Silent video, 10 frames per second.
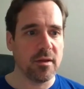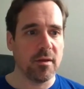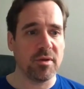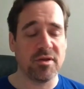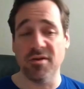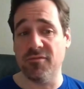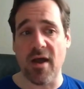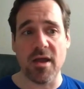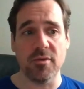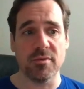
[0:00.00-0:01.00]
but good
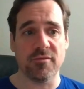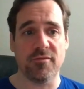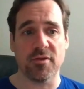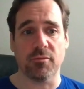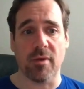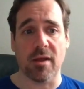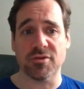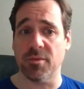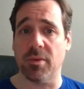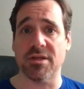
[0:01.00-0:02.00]
value in the fifth round,
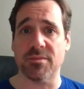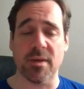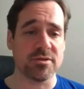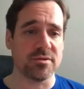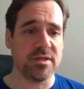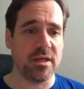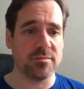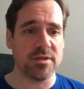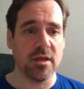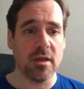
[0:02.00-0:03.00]
should play special
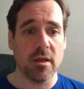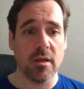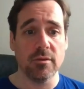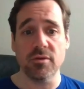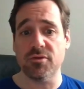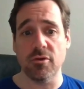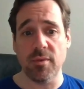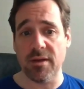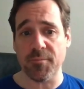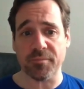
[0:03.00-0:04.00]
teams. Luke
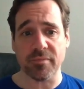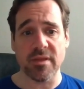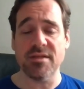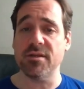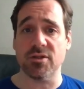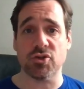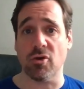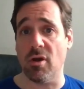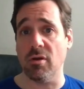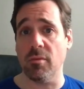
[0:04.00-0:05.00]
Newman needs to get
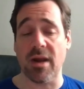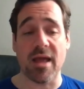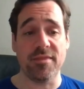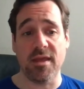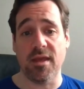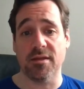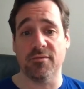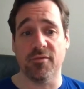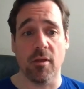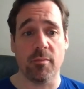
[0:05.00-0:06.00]
stronger, but I think he could
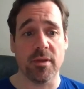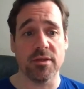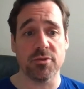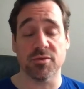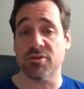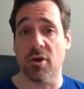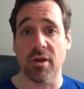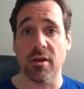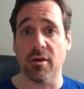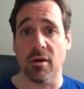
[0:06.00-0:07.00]
develop into a
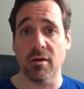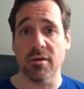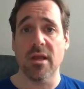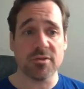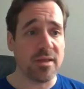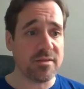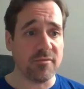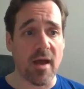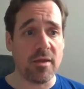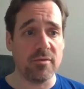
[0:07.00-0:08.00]
starting guard. So I like the
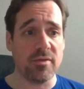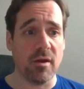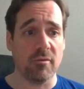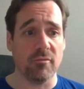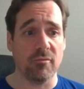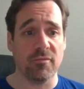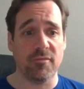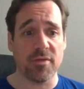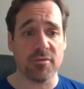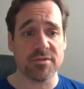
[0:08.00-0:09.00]
value there in the
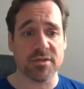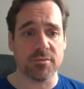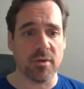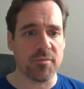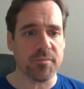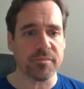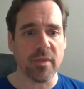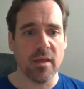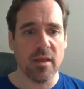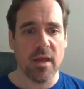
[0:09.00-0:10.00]
fifth or sixth round.
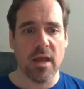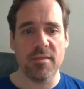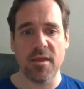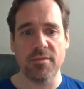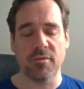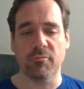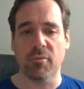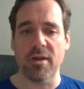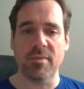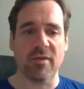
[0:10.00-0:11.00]
And then the
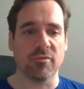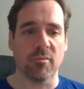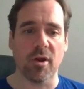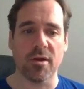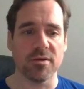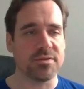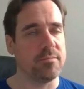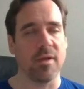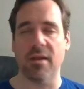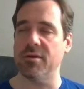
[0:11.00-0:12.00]
running back from Rutgers, I'm
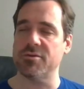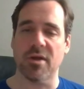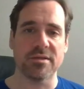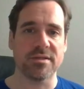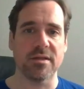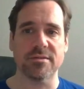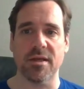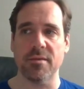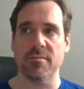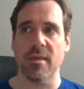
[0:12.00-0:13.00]
not even going to try to say his
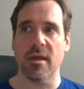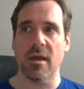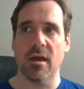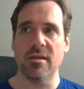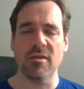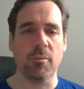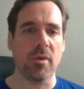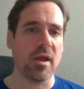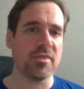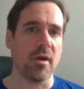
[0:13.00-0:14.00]
name. Another
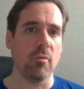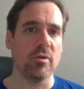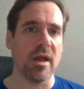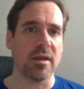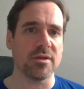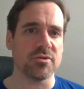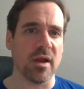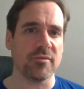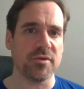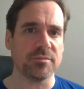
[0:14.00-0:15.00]
player I thought would not get
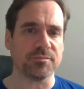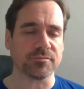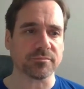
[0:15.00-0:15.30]
drafted.